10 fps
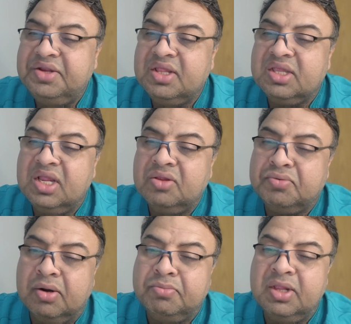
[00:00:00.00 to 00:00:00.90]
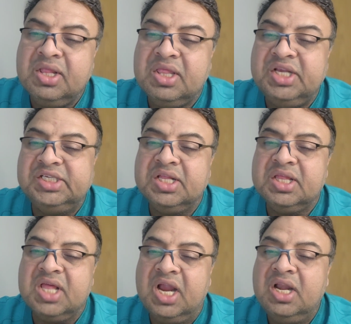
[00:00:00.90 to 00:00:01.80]
distance from the incision
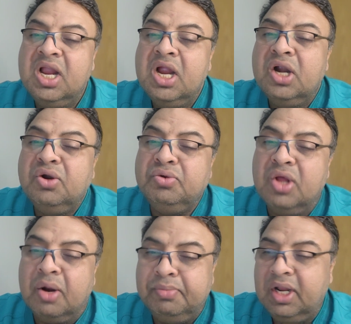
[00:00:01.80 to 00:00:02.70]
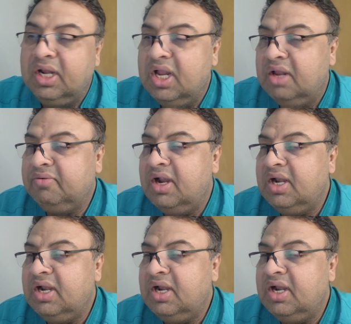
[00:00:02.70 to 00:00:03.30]
site to the optic nerve, and